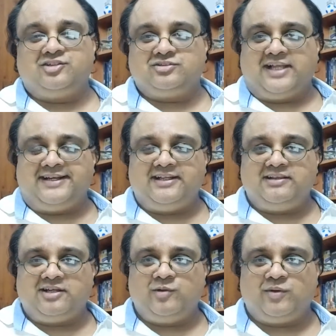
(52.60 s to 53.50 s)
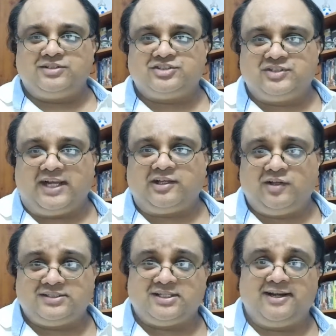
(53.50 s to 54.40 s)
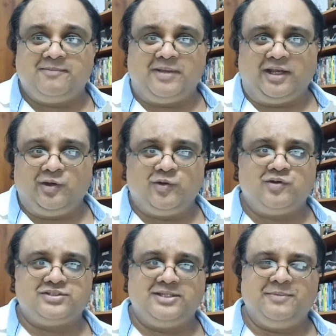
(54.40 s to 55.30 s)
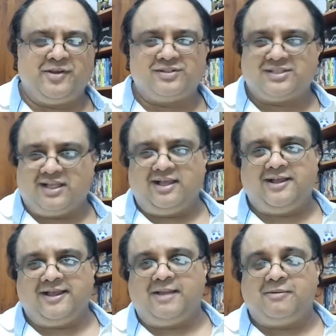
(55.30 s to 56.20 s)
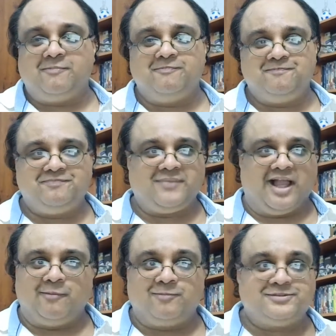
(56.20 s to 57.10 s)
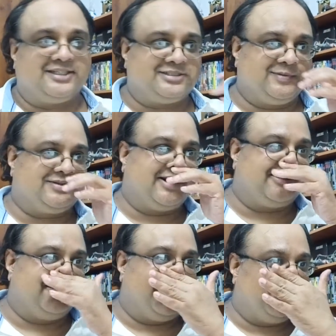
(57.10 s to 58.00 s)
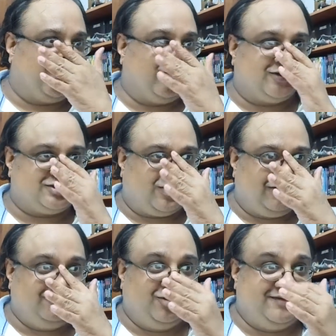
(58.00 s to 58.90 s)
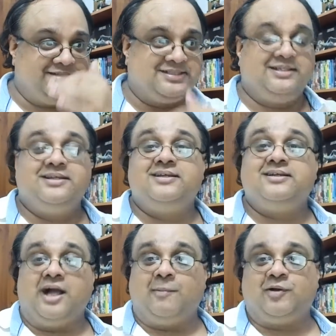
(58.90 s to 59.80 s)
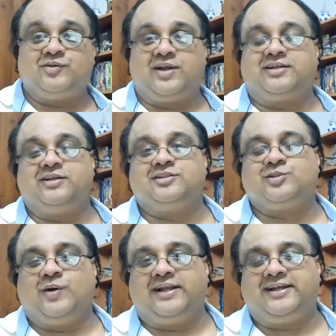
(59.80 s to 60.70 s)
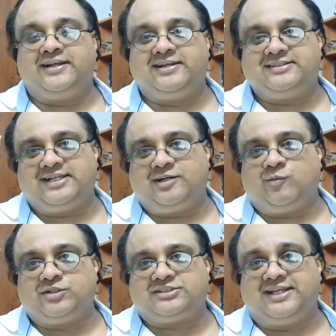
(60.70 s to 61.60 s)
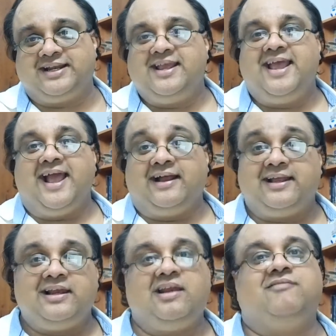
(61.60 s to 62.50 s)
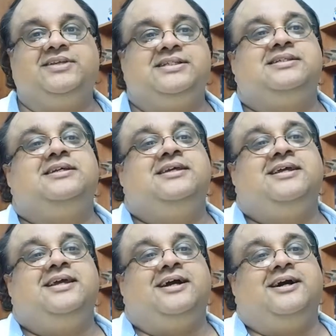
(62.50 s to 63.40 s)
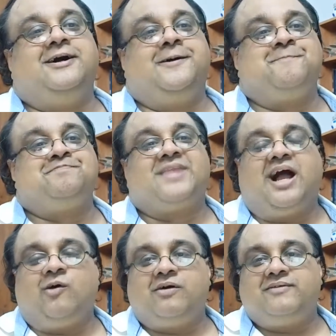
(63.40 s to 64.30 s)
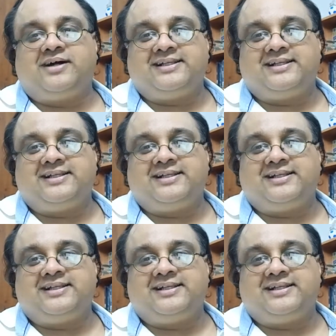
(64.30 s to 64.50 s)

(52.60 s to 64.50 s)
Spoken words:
1931's Dracula starring Bela Lugosi, because I'm obsessed with Dracula. I want to watch all movies about Dracula, so I did decide to watch that, and I loved it. However, I